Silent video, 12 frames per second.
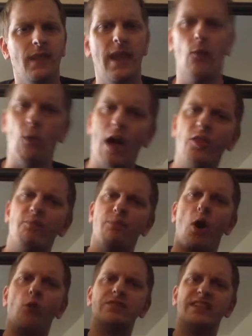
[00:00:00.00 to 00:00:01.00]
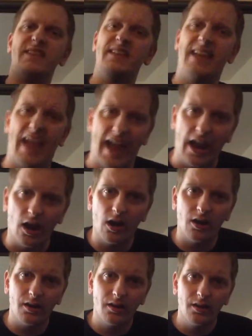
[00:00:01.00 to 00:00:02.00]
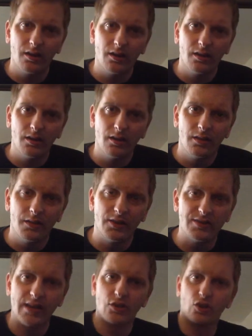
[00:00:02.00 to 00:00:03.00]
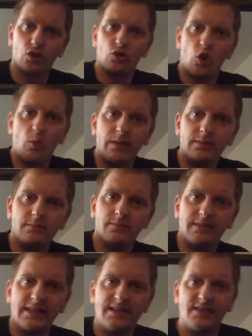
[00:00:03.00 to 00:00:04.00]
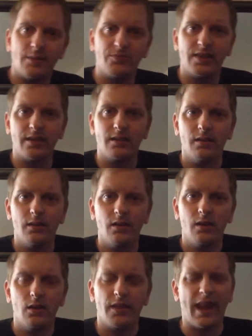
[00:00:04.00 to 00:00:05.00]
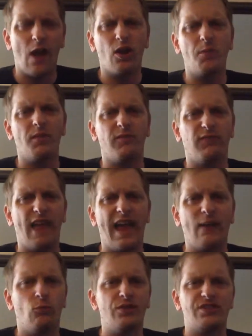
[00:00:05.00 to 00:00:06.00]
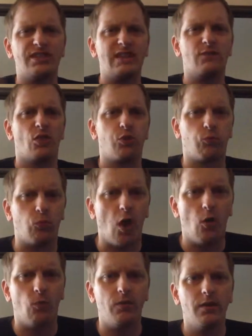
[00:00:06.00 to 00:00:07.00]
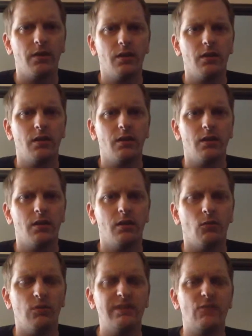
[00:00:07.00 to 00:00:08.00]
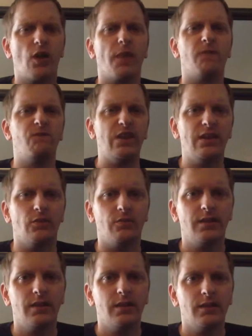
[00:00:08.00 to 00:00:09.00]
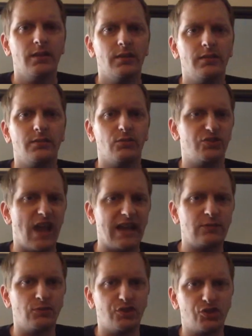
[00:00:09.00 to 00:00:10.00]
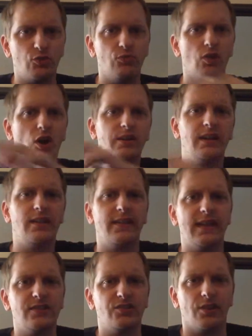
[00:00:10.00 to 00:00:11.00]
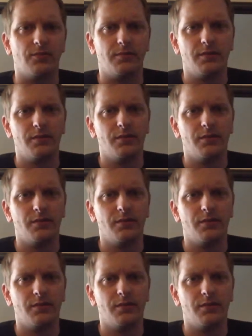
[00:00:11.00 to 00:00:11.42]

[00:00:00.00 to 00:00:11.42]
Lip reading: And while the ball was in the air, they're saying Kurt Coleman did something. Then how come the flag wasn't even thrown, wasn't even on the field, until Jackson was scooting on into the end zone?